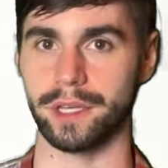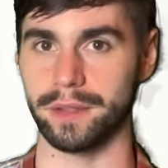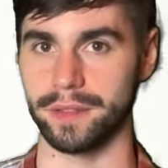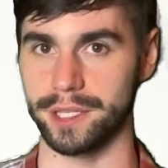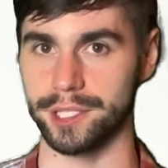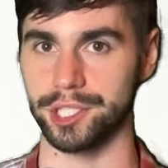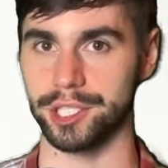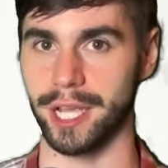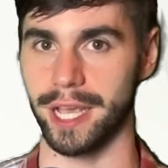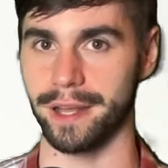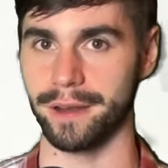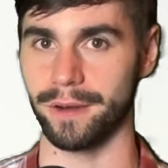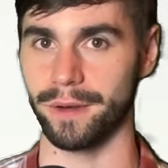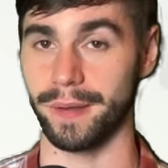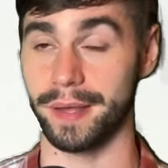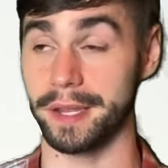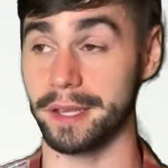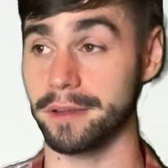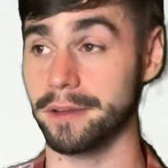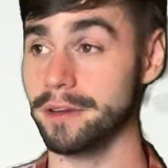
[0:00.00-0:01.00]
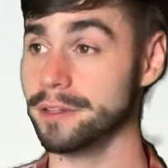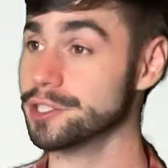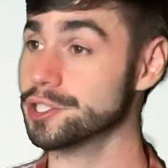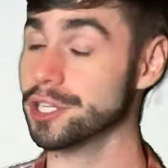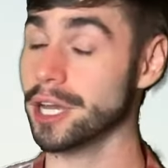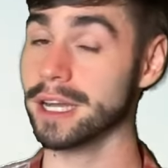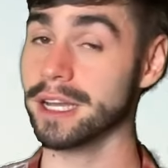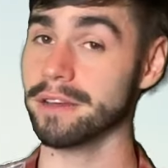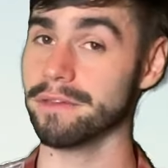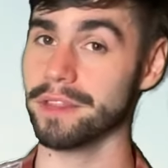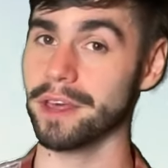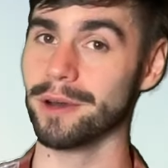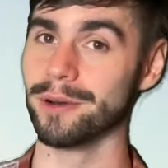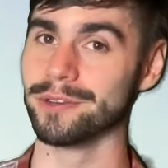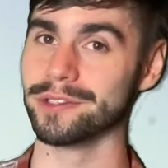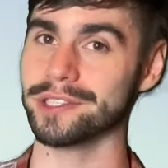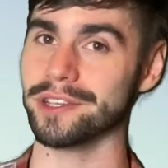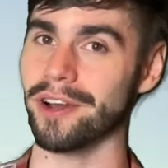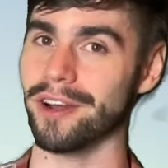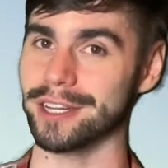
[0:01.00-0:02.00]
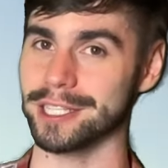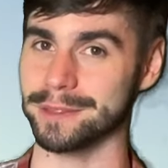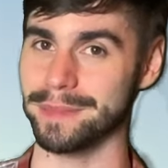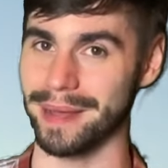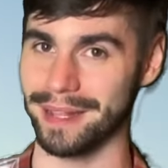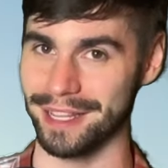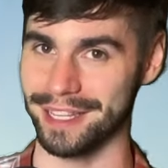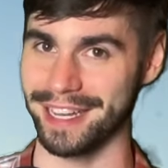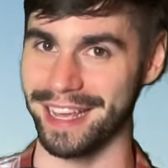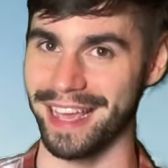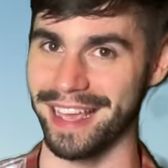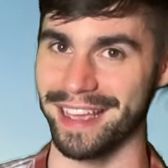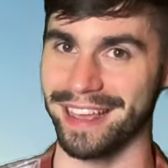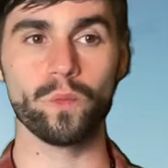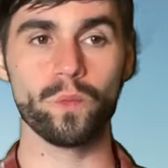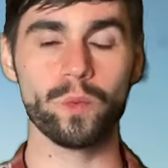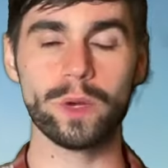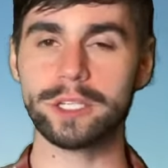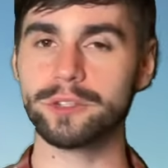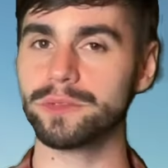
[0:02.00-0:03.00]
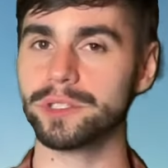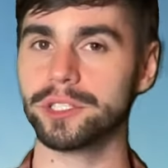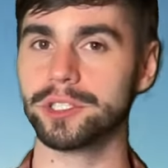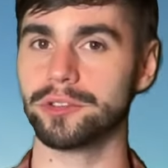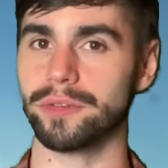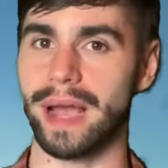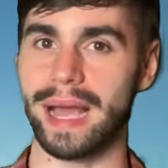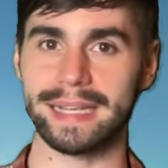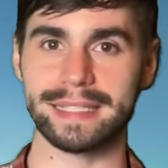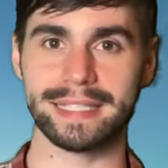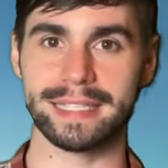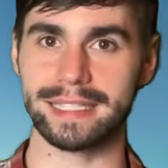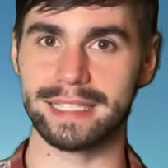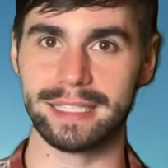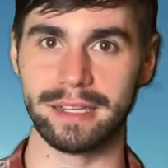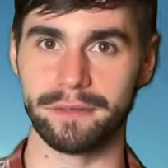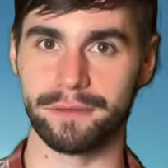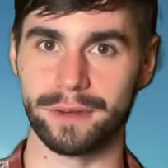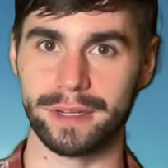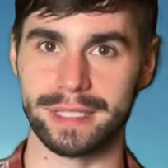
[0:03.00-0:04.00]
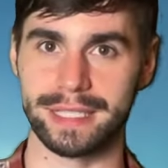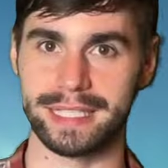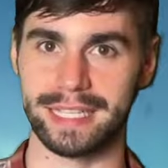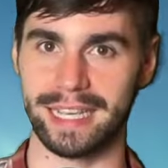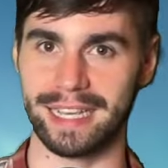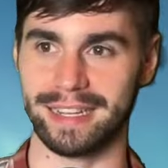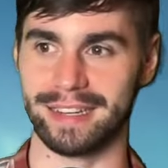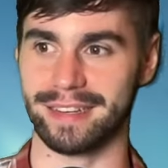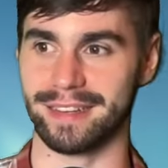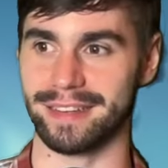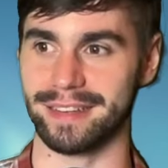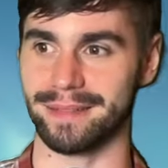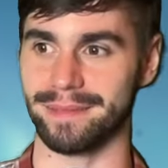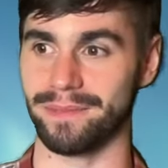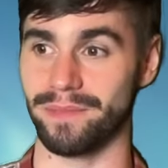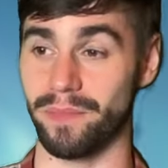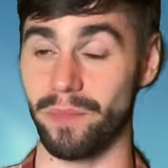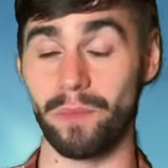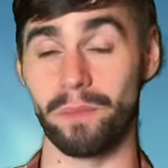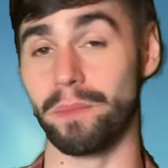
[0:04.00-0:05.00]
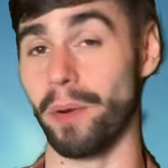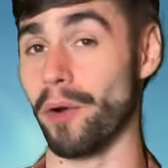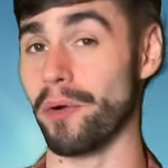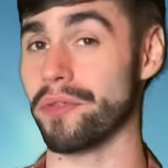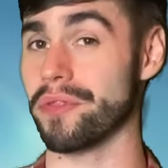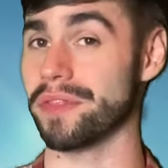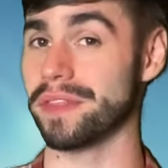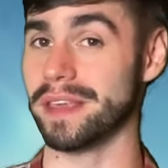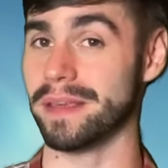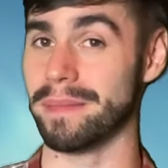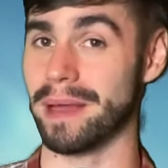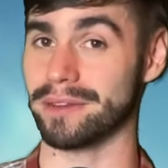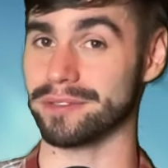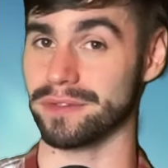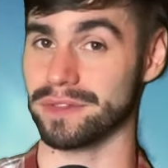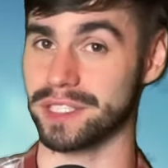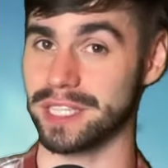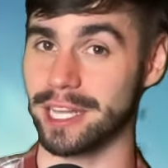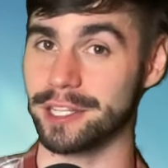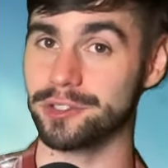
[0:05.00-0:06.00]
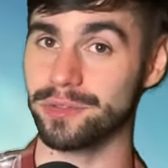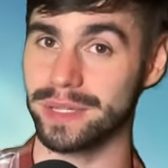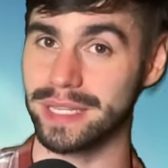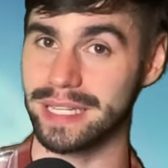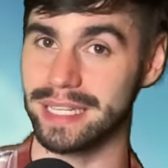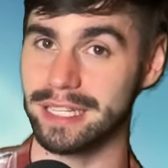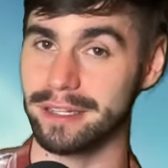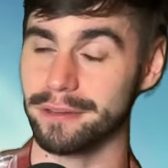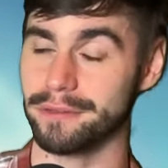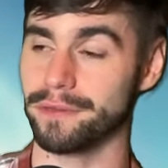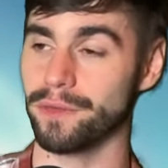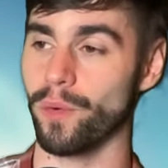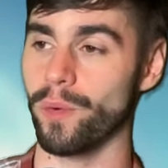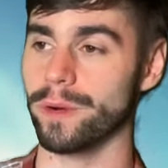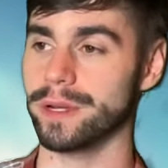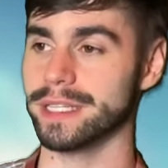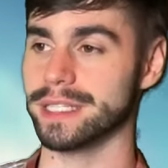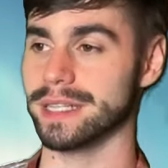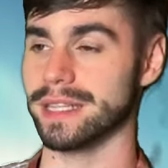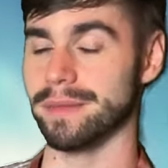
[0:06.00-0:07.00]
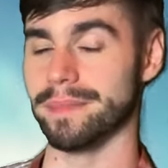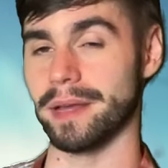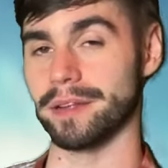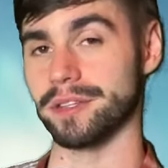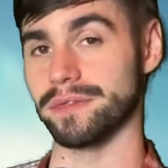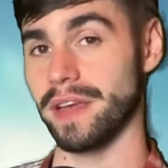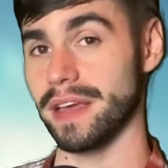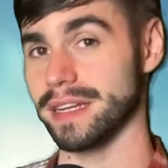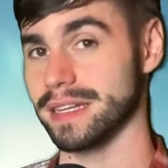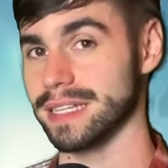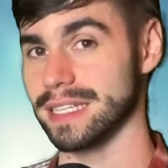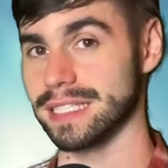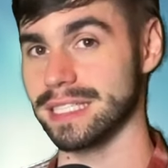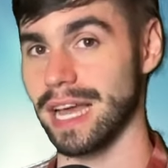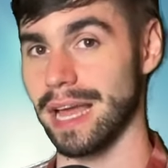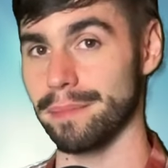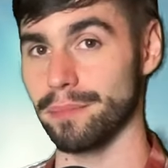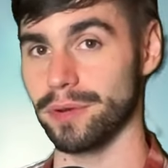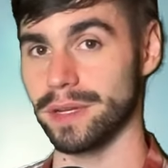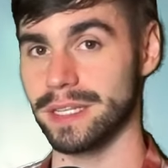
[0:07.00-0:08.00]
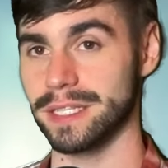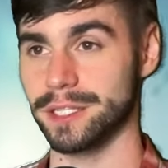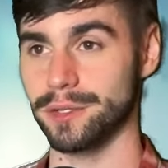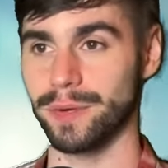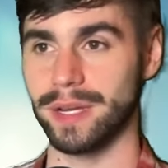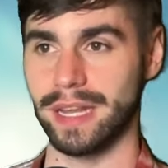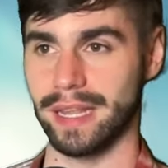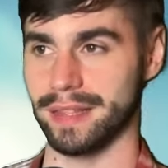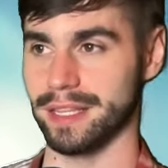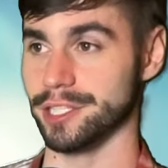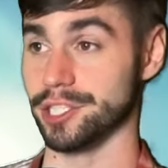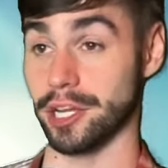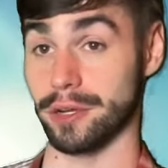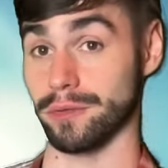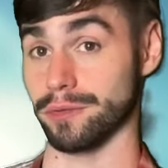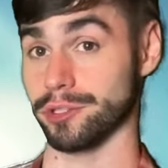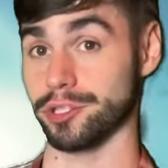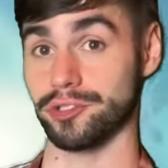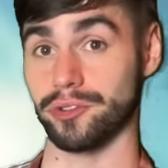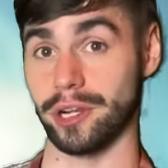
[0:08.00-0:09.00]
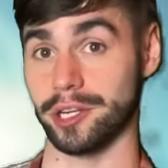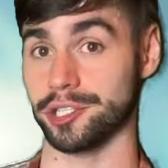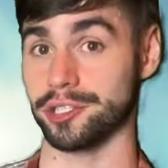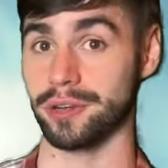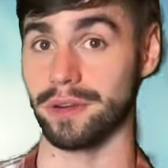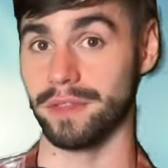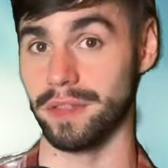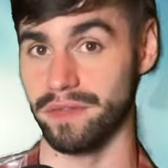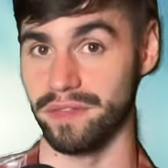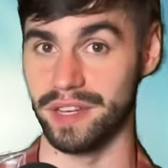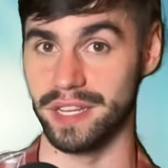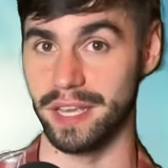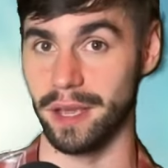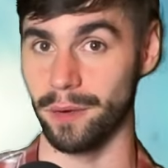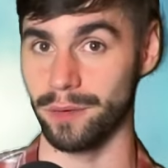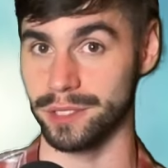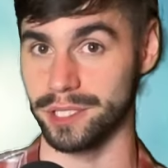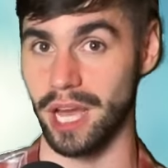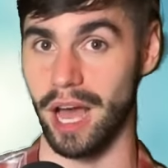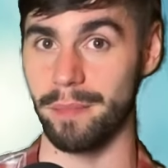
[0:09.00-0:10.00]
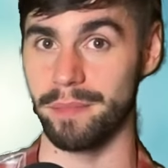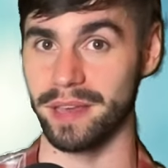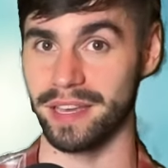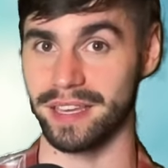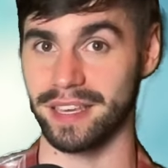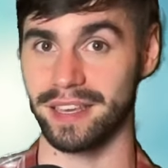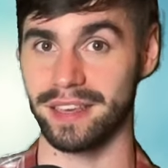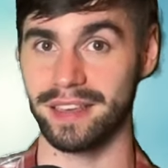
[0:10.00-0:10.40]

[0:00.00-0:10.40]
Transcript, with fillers: on this channel, and a good chunk of those are Spell-a-Day, which was drastic difference in both the amount of scheduling needed for it, the amount of editing time put into it, and the general structure of the video and topic.